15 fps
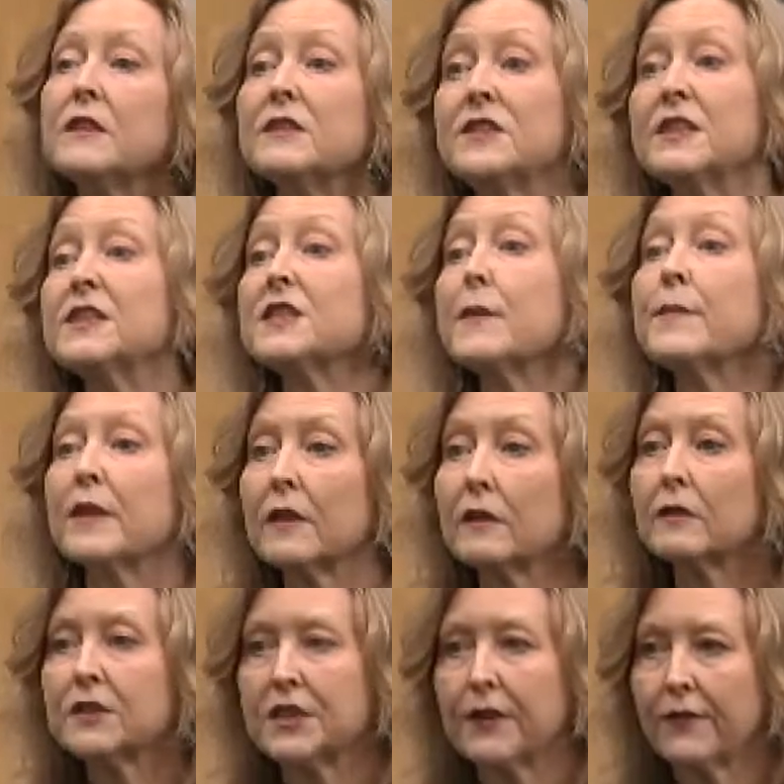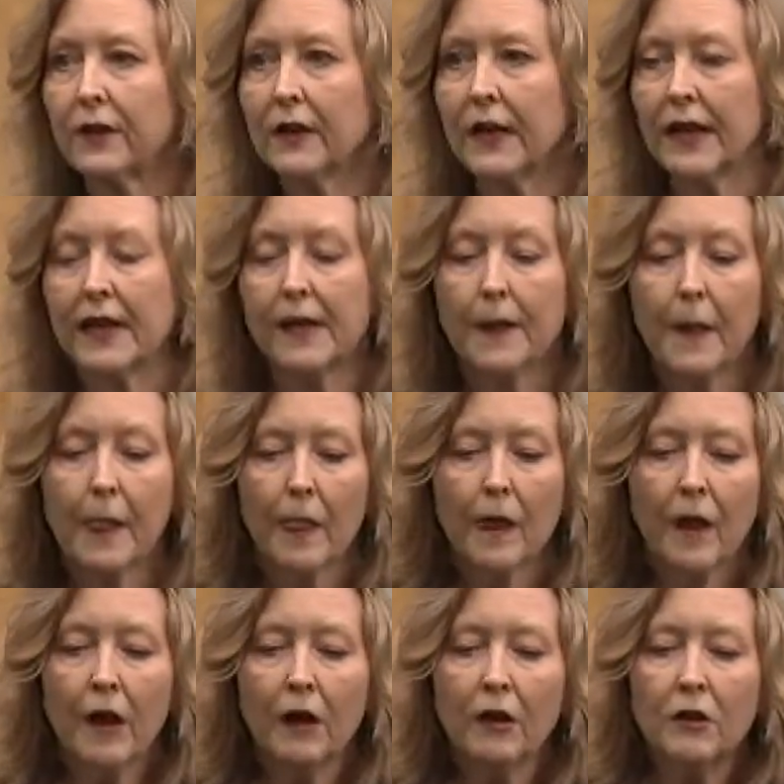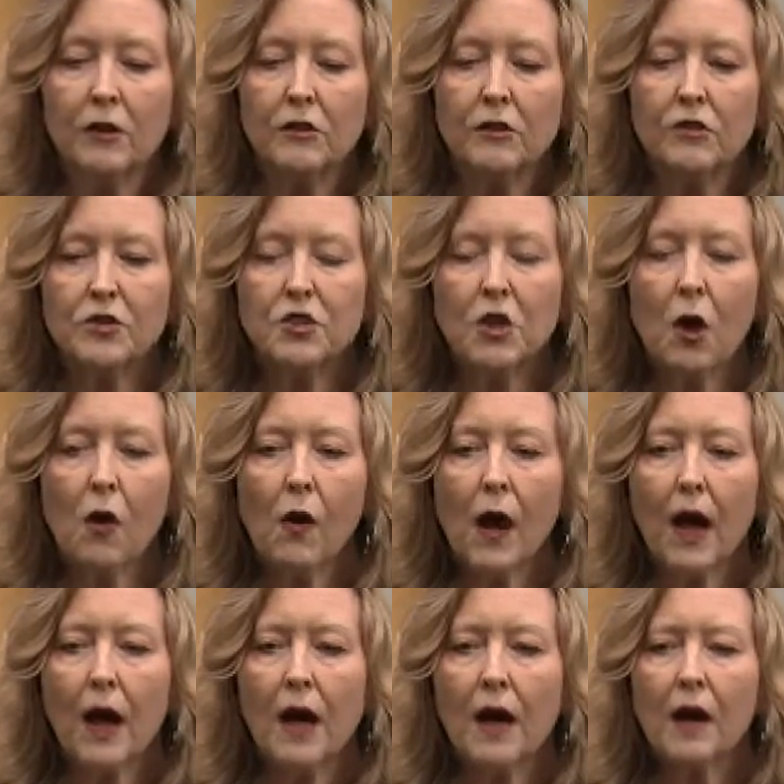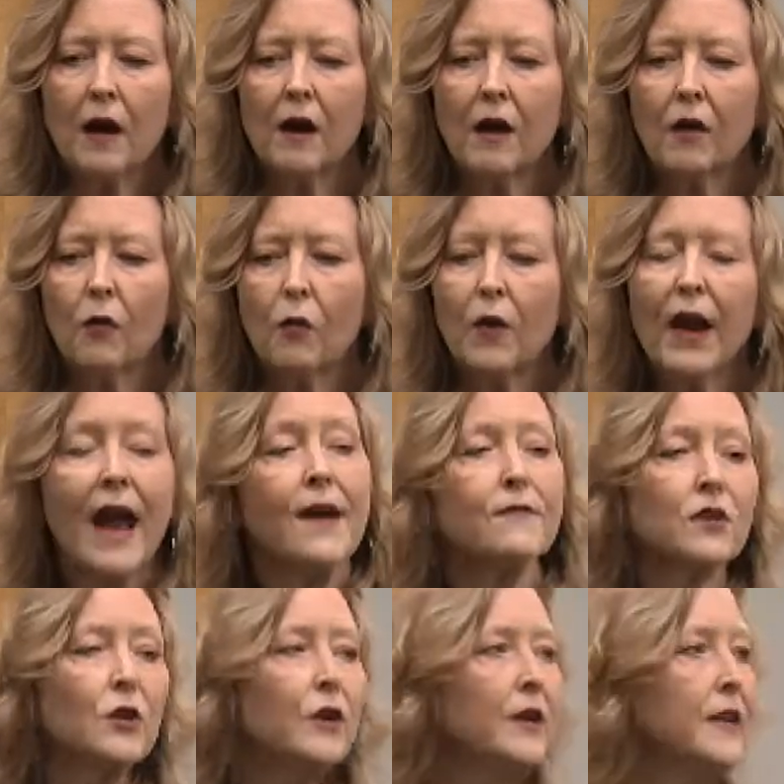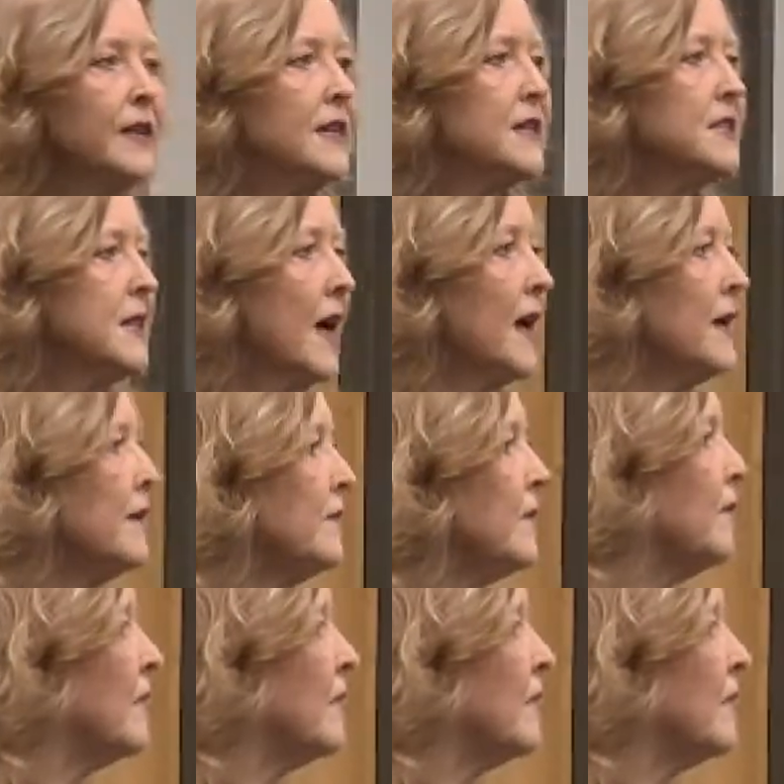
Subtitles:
did something a little differently. So what I've learned is that